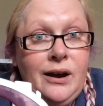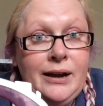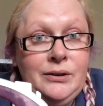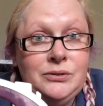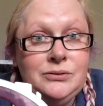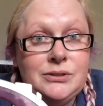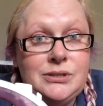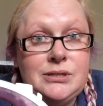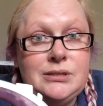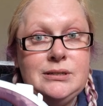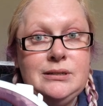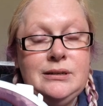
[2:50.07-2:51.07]

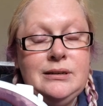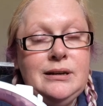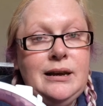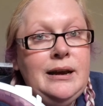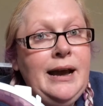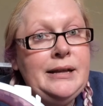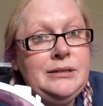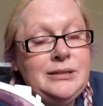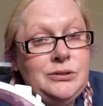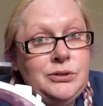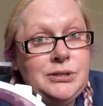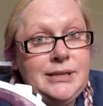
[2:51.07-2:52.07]
Ainunt and
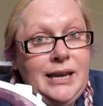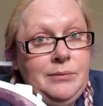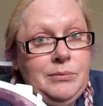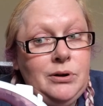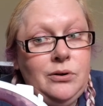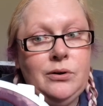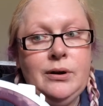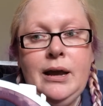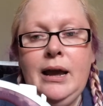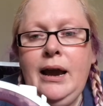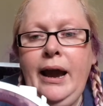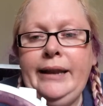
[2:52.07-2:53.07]
Ainus came along.
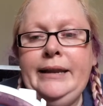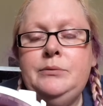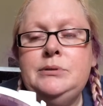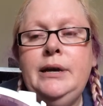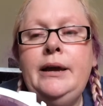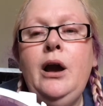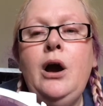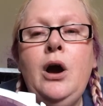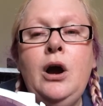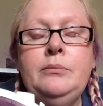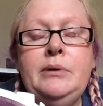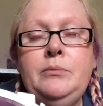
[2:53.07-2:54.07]
And he was like,
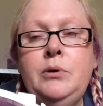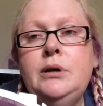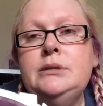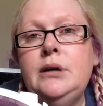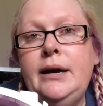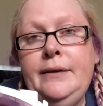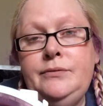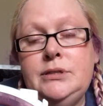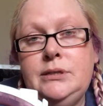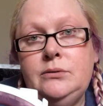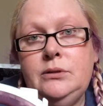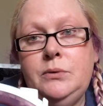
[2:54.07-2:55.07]
oh my word, I have to
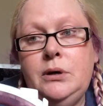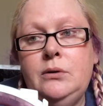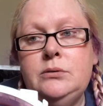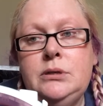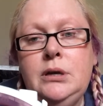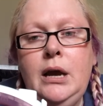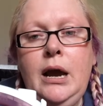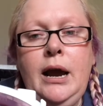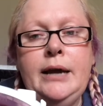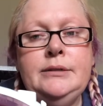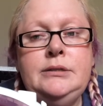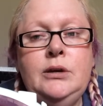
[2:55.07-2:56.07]
tell the world.
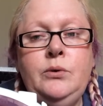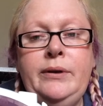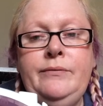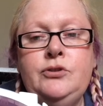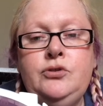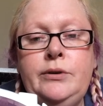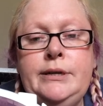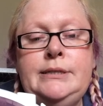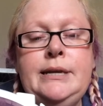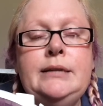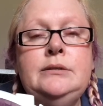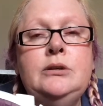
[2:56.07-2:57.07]
And so Queen Victoria
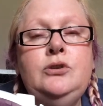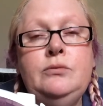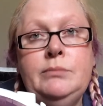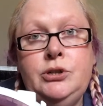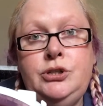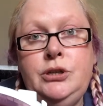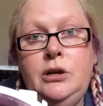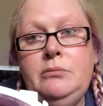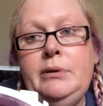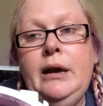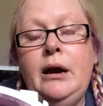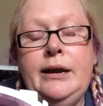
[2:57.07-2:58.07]
said, you must show
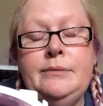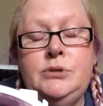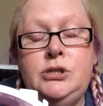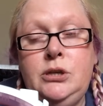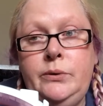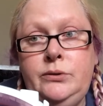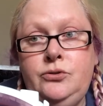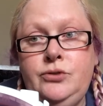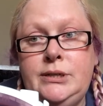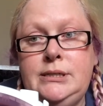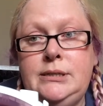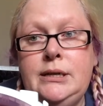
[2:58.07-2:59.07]
me, I am so
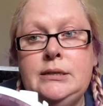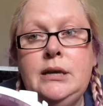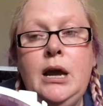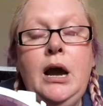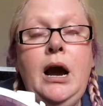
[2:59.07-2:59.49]
interested.